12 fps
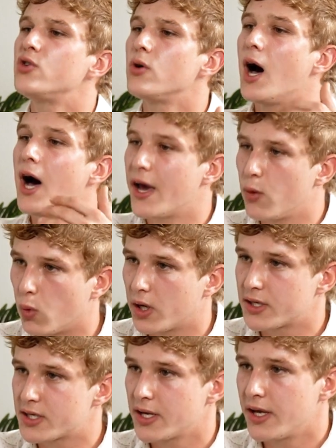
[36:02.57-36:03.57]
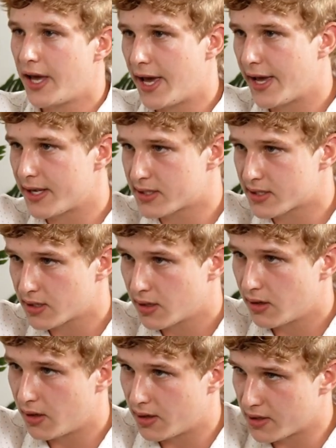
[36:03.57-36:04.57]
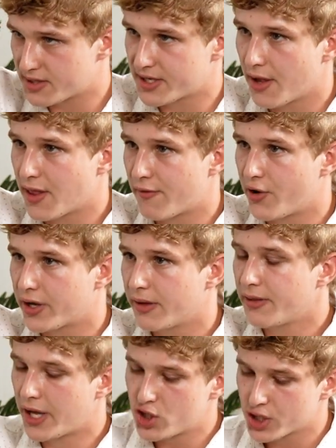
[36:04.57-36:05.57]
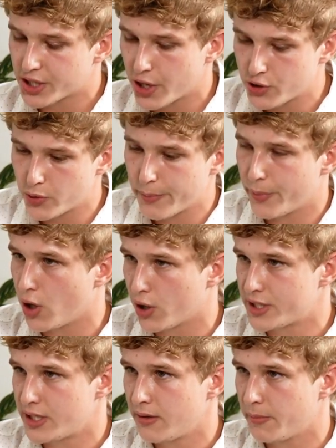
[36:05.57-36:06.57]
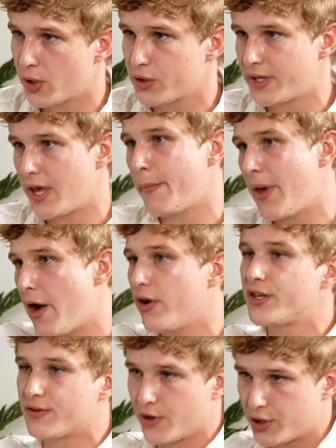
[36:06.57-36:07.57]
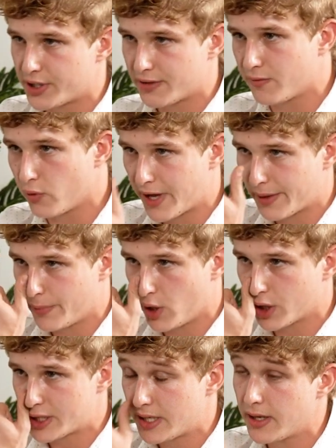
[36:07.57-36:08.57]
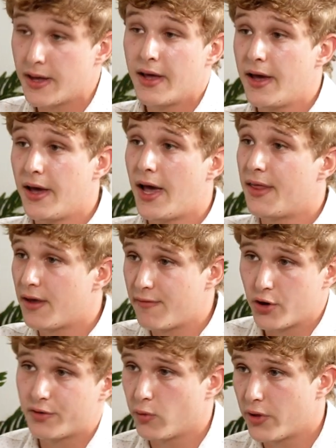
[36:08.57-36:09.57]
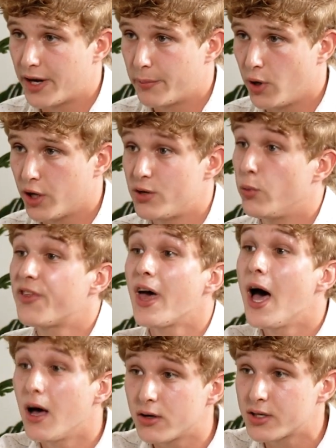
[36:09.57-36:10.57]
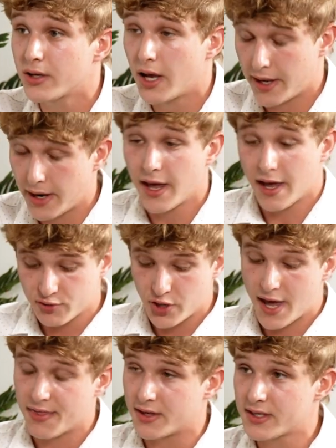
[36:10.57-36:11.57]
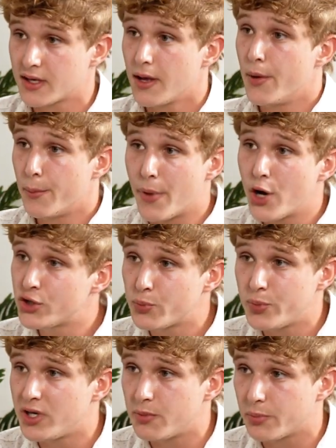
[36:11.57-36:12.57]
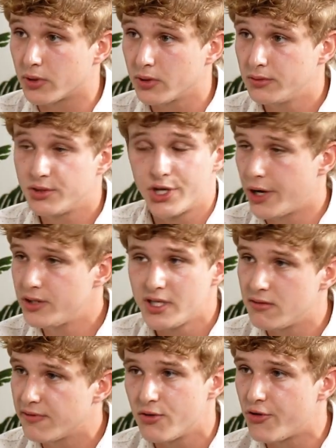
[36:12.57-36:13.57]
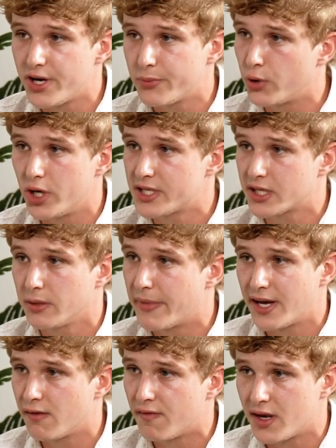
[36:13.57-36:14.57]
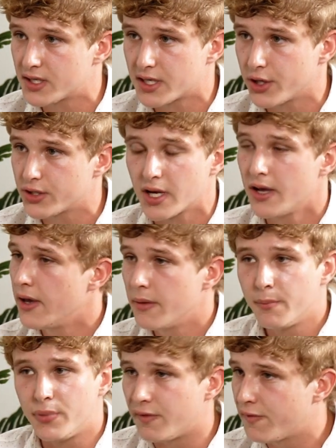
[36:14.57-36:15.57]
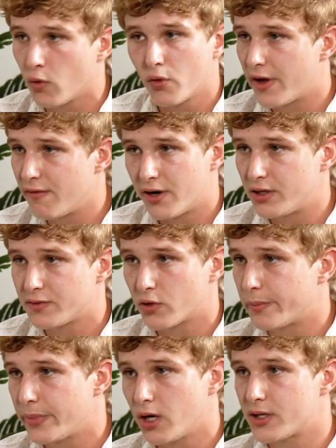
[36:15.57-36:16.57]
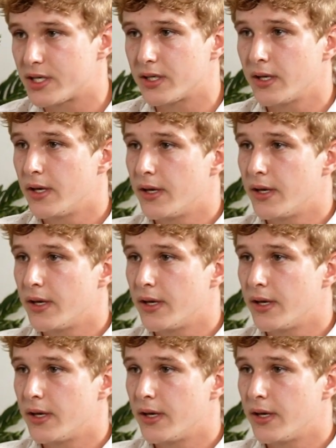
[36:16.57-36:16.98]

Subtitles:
do I want as a South Africa? They just go to a party because their parents voted for that party, and they vote for that party without, I have to add this, most people don't even read political manifestos before they vote for a party.